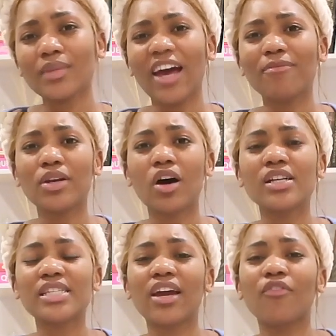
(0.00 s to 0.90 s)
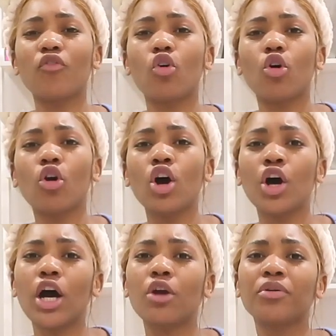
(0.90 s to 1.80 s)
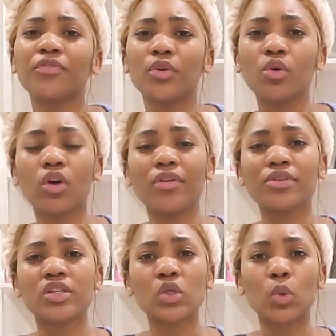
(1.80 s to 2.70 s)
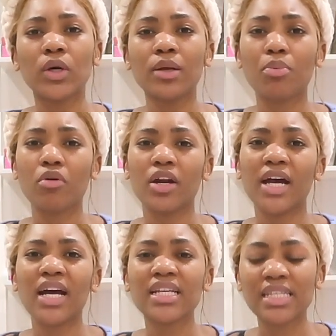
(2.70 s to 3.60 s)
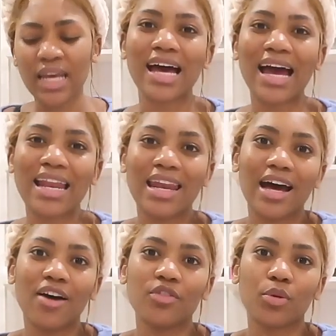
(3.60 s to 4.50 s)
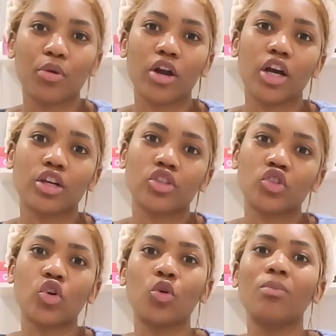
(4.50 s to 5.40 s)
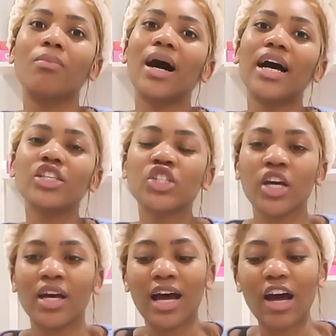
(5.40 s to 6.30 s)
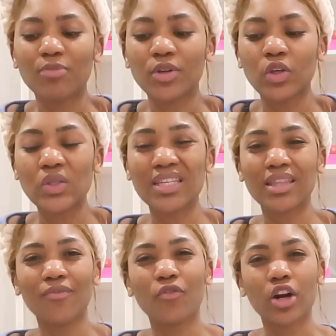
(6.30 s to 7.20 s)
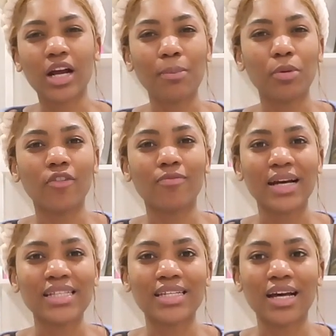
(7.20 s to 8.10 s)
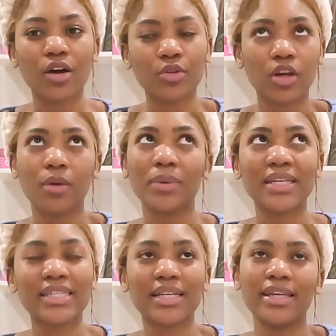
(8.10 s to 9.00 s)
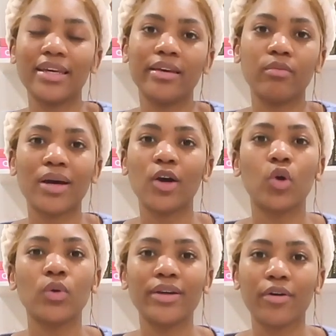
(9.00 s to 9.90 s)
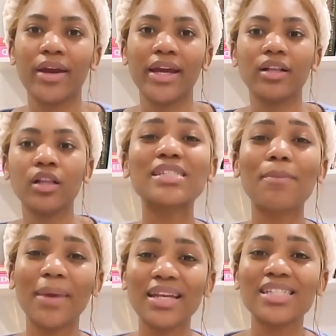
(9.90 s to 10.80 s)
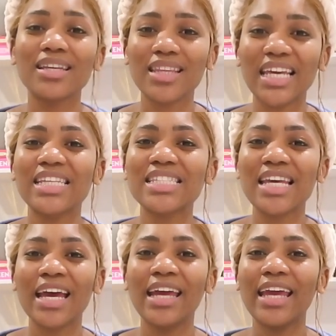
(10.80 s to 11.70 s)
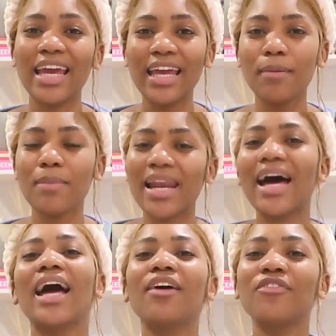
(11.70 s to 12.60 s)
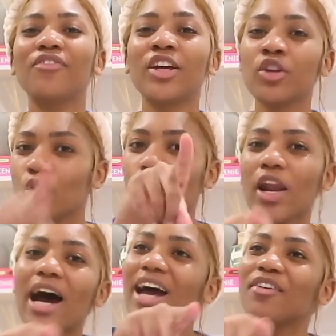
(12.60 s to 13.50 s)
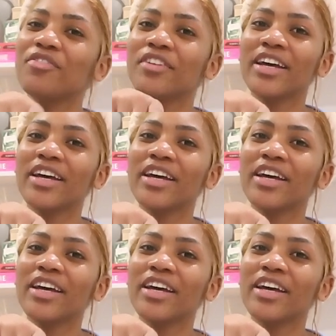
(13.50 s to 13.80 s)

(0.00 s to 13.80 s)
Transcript: have been asking for a review on the Squin products. I love the products so much. I've been using them for a couple of months now. They are basically my holy grail. Cementing these in my life, in your life,